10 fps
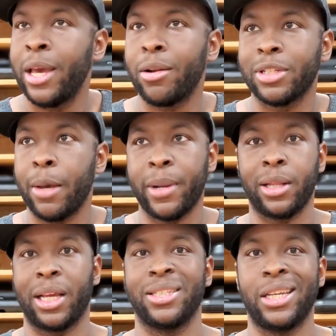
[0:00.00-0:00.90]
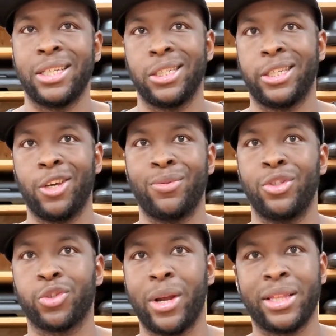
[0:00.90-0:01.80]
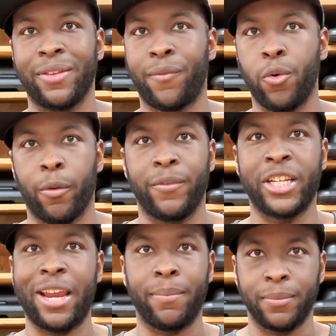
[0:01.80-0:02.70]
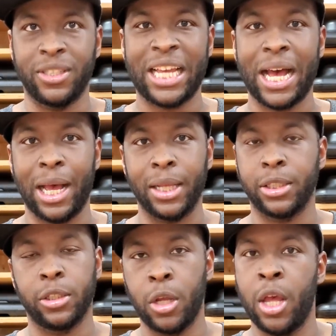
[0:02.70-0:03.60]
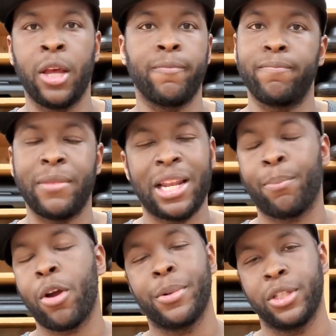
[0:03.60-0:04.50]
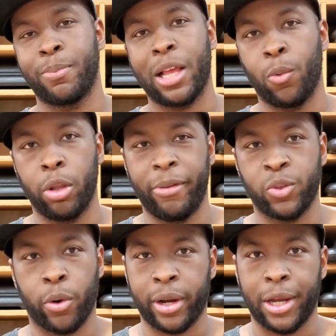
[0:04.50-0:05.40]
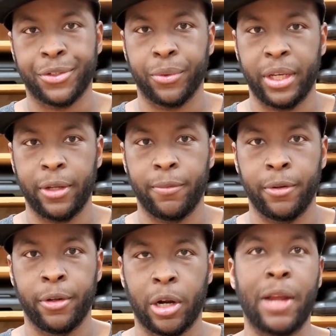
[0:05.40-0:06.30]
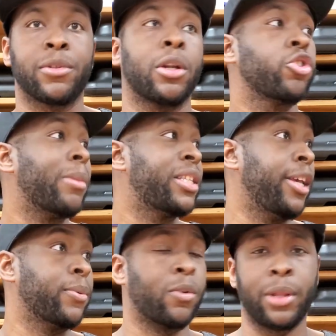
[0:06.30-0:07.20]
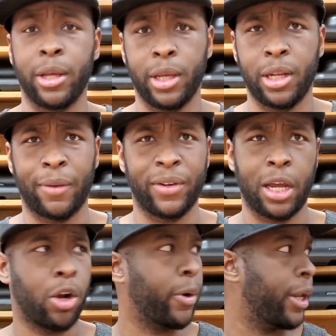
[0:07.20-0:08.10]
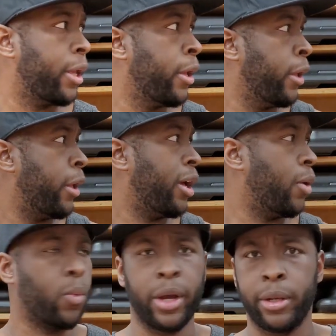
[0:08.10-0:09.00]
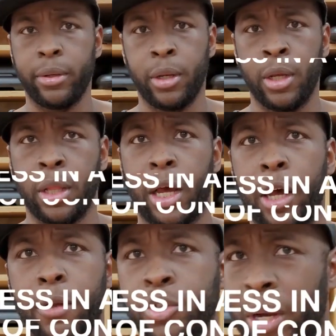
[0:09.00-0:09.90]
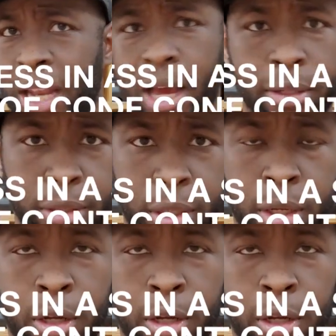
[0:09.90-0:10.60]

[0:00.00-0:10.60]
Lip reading: And on top of that, like I said, it just gives you strength and form, shape, size. And I promise it's probably one of the best workouts you'll get. All right, so those are my tips. What are they again? I forgot already. 1, straight lines.